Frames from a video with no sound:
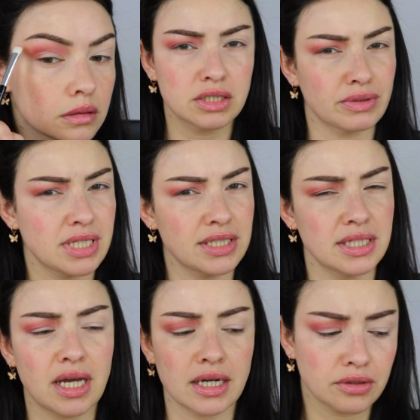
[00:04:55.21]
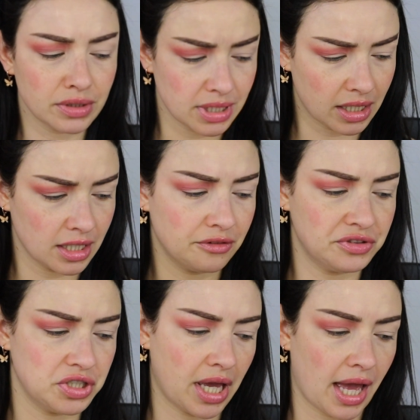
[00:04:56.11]
So as I said, I don't know exactly if
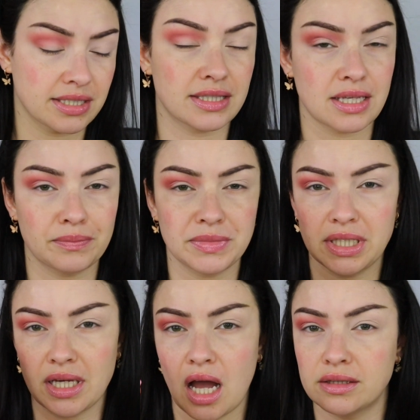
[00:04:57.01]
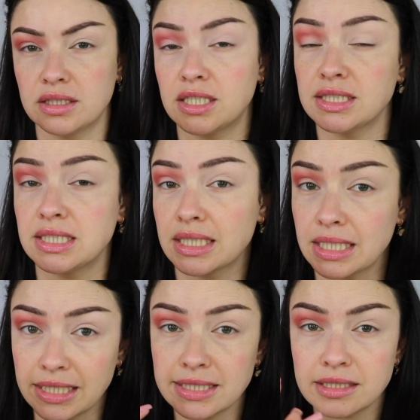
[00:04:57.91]
she has something under the
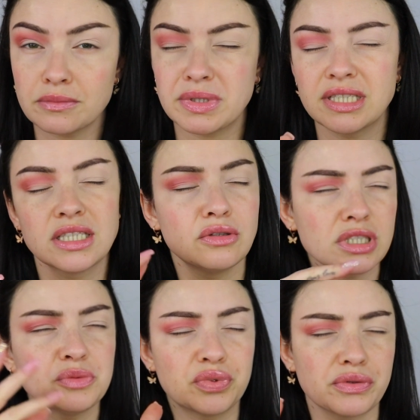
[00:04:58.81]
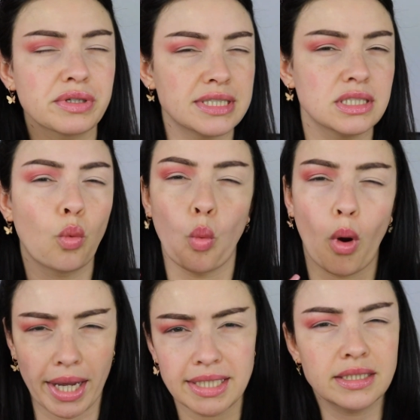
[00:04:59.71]
glitter, but it looks pretty
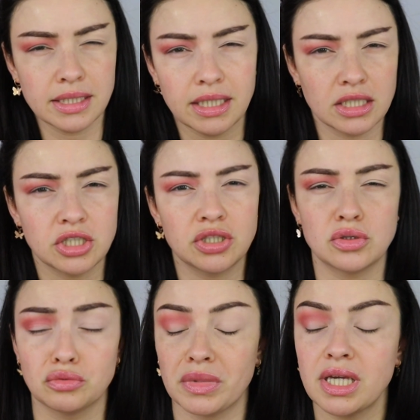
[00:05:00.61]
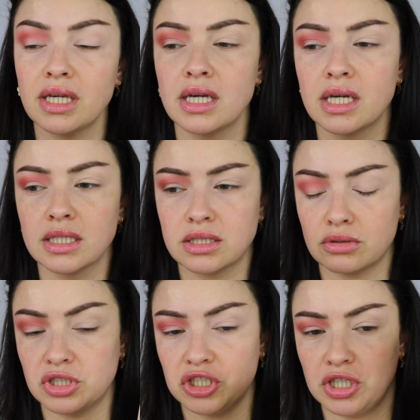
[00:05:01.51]
white-ish to me.
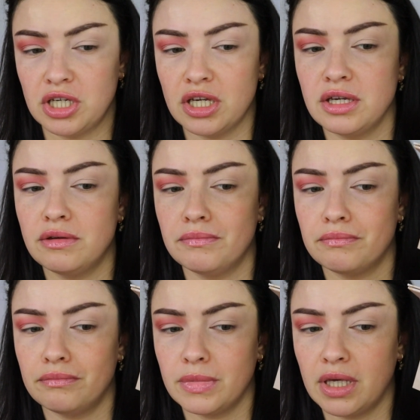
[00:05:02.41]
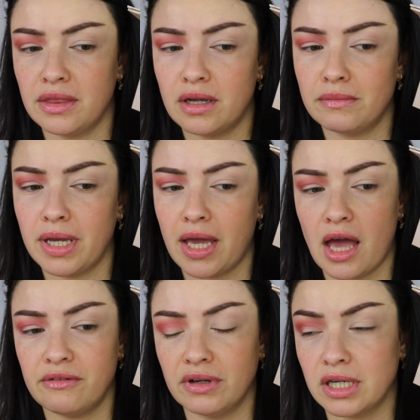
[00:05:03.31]
So she either may have a